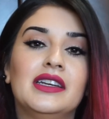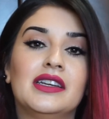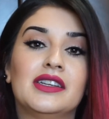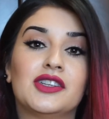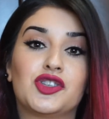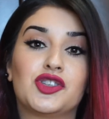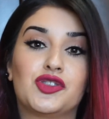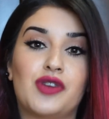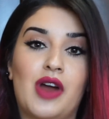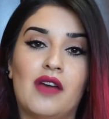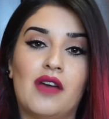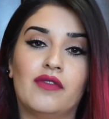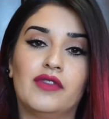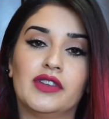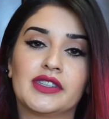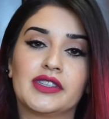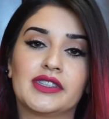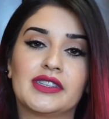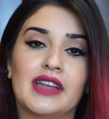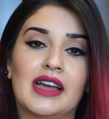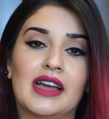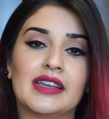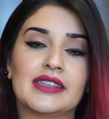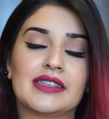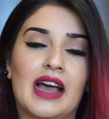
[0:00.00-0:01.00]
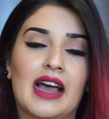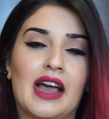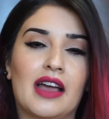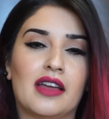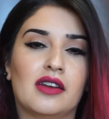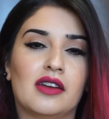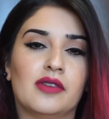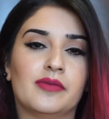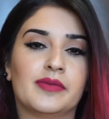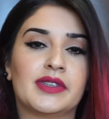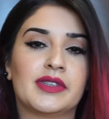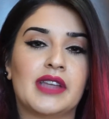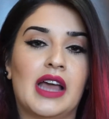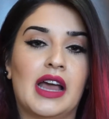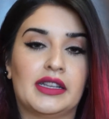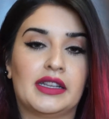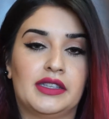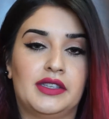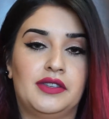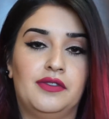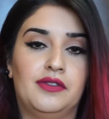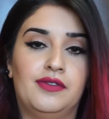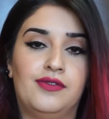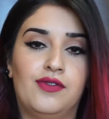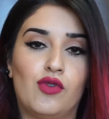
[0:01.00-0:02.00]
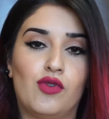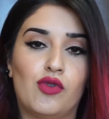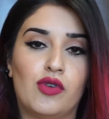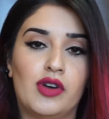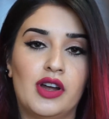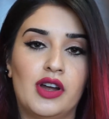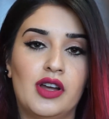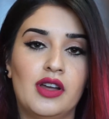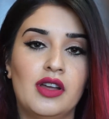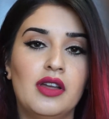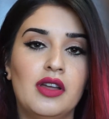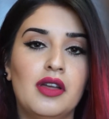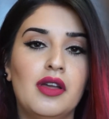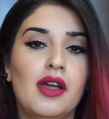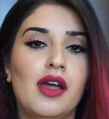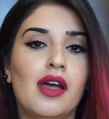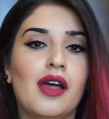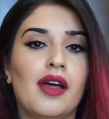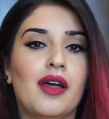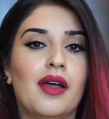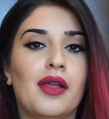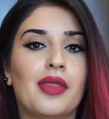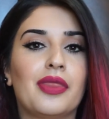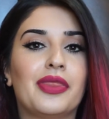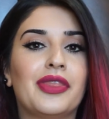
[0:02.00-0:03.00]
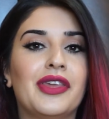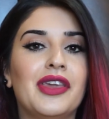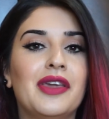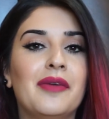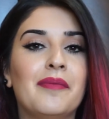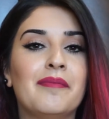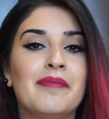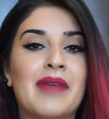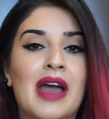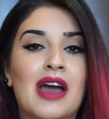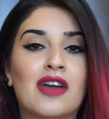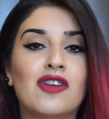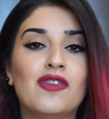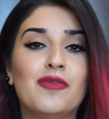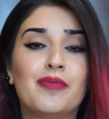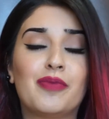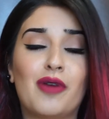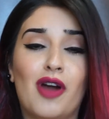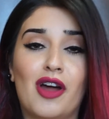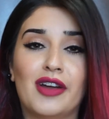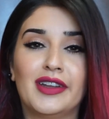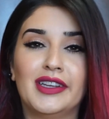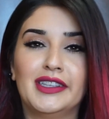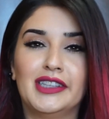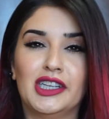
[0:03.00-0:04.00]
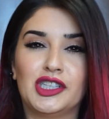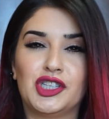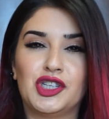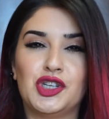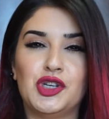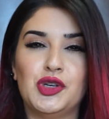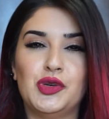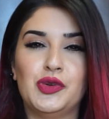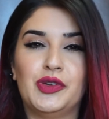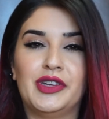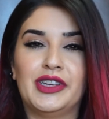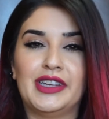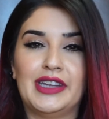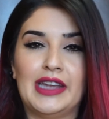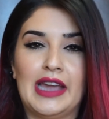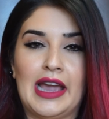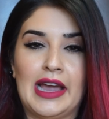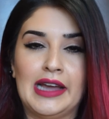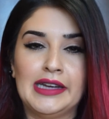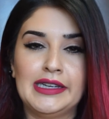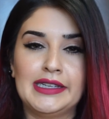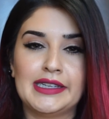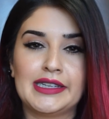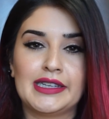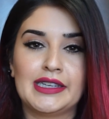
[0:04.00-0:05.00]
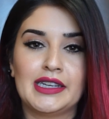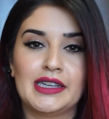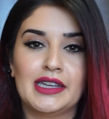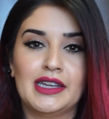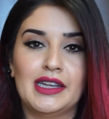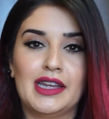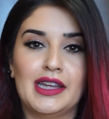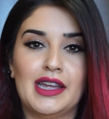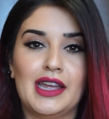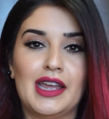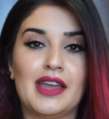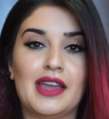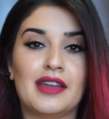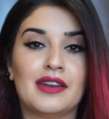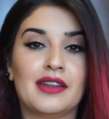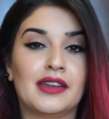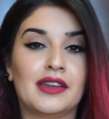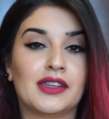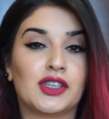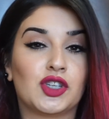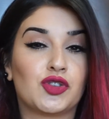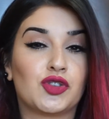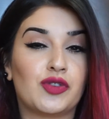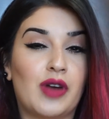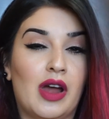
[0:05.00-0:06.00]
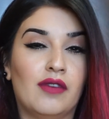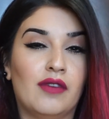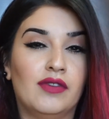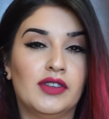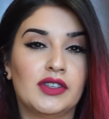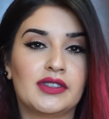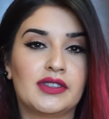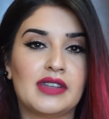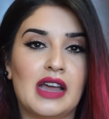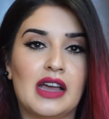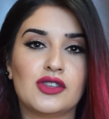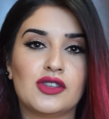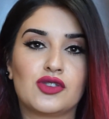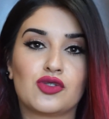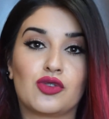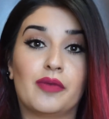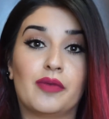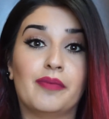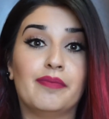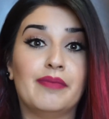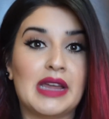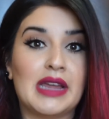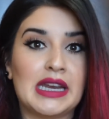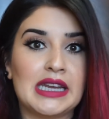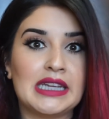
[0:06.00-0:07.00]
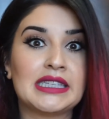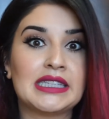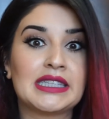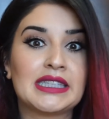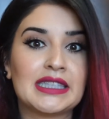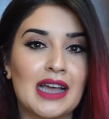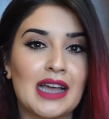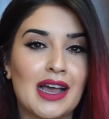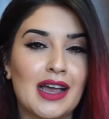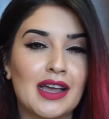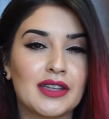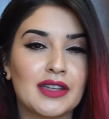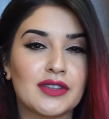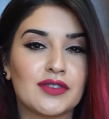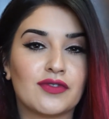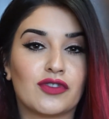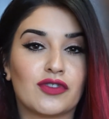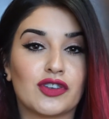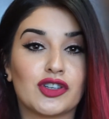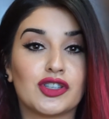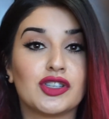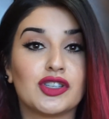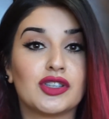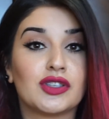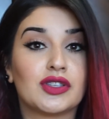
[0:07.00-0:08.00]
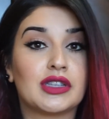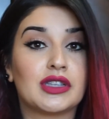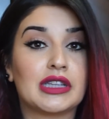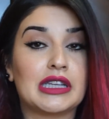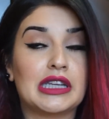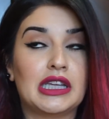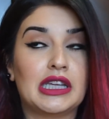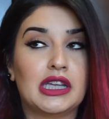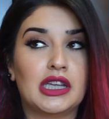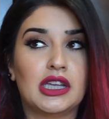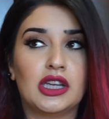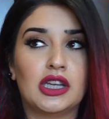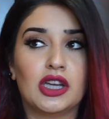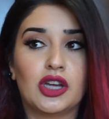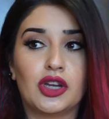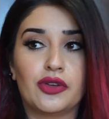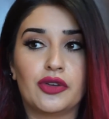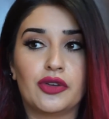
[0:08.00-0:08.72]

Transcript: travel size items at Sephora. The amount of product that you get in a travel size or mini size versus the